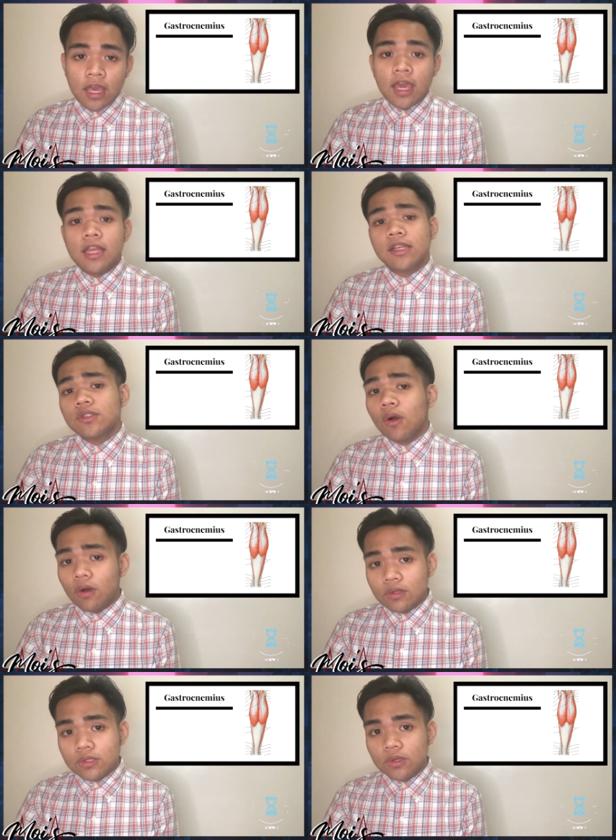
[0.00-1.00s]
It is
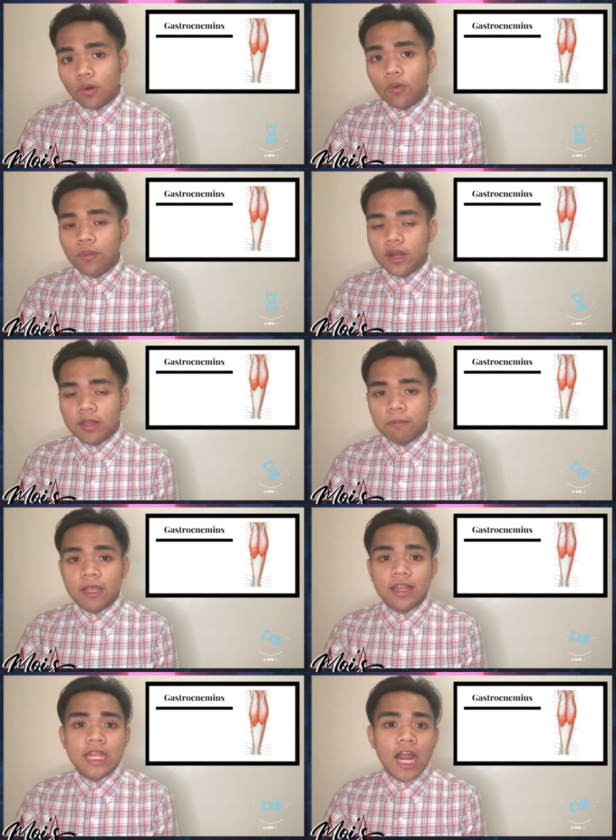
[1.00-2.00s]
also where the
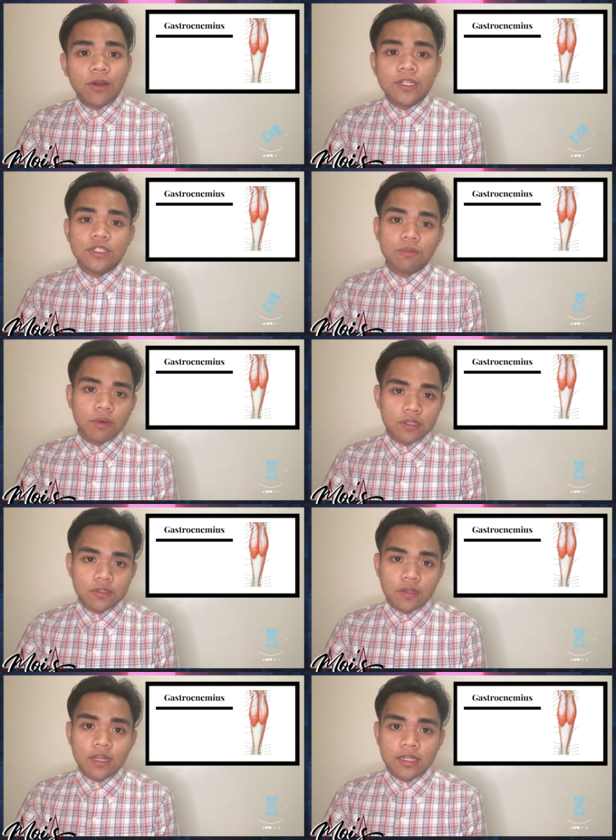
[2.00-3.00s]
plantaris
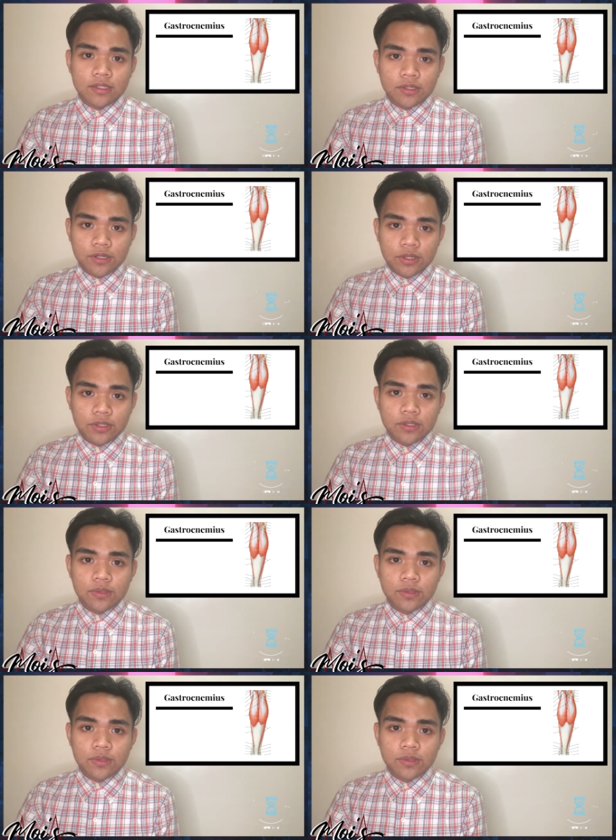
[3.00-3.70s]
muscle inserts.